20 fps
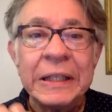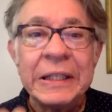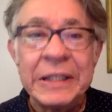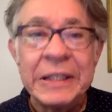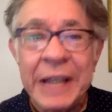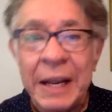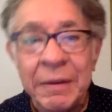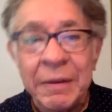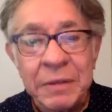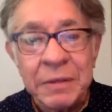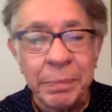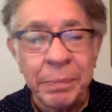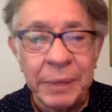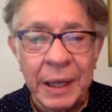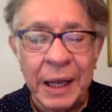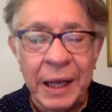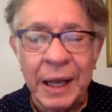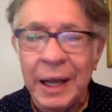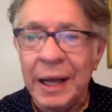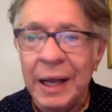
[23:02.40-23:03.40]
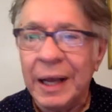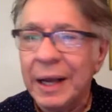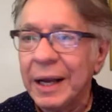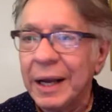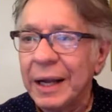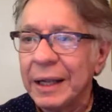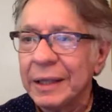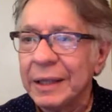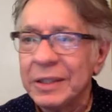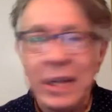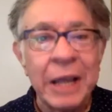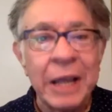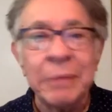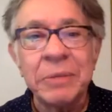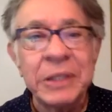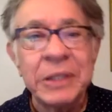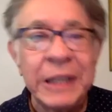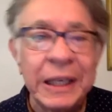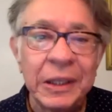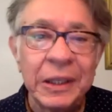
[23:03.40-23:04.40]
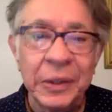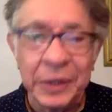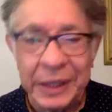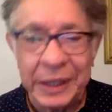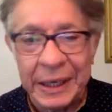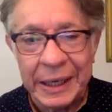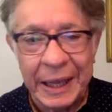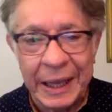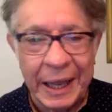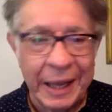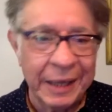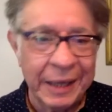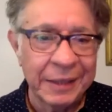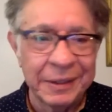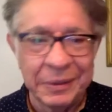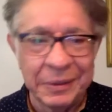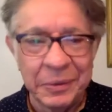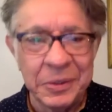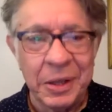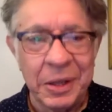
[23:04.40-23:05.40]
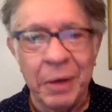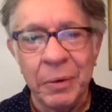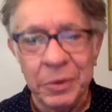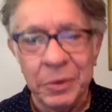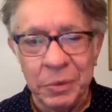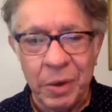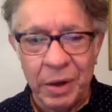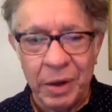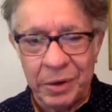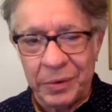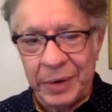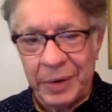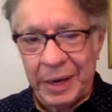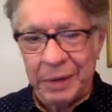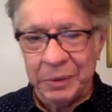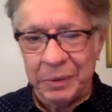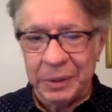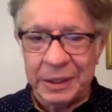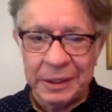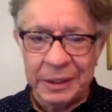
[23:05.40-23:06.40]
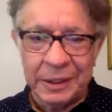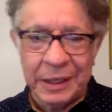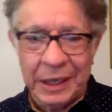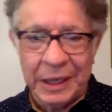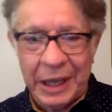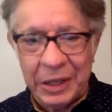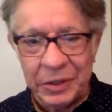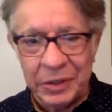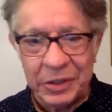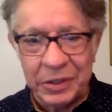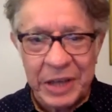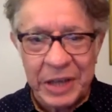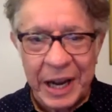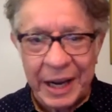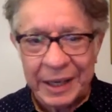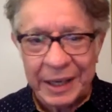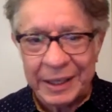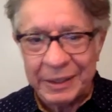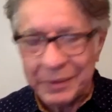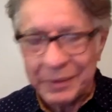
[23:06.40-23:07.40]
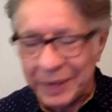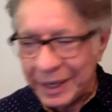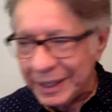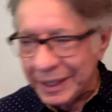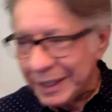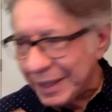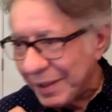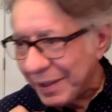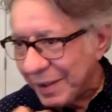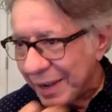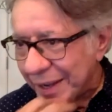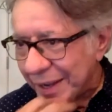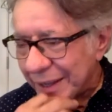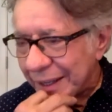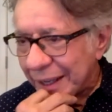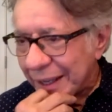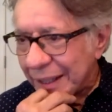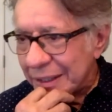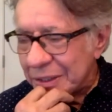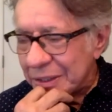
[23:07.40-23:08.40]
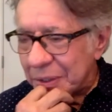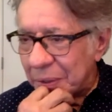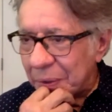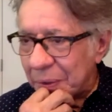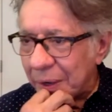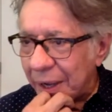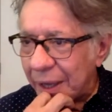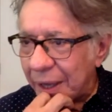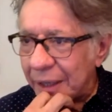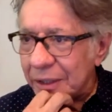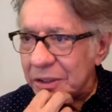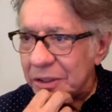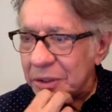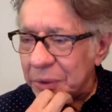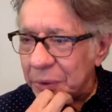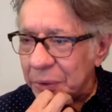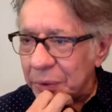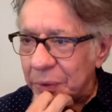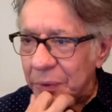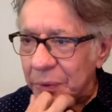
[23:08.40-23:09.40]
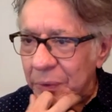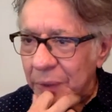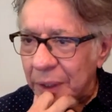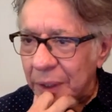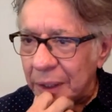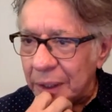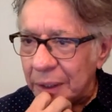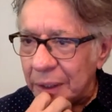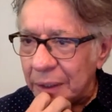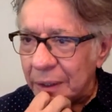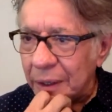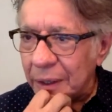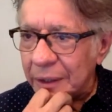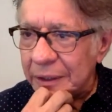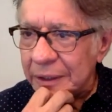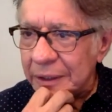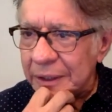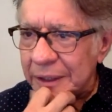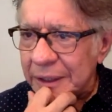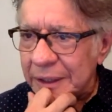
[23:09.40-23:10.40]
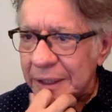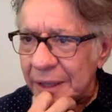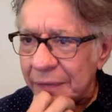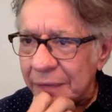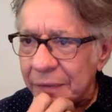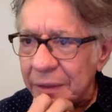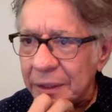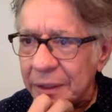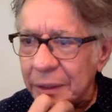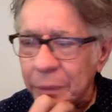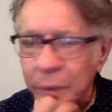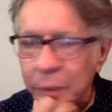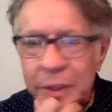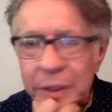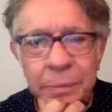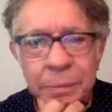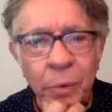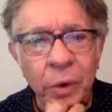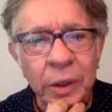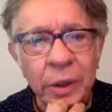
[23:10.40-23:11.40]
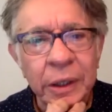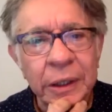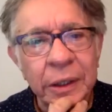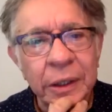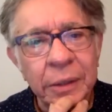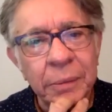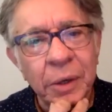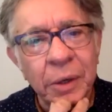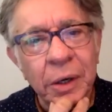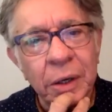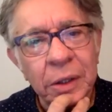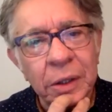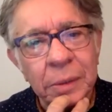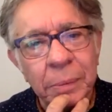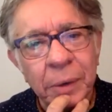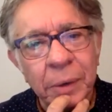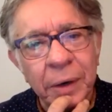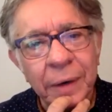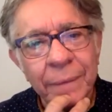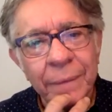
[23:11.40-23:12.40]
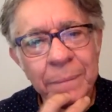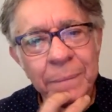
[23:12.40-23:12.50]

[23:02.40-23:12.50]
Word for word: James, uh, uh, uh, James Dean looking guy. He was always walking around with the, the leather jacket, right? And so I had a studio uh, on 7th and Westmoreland near MacArthur Park.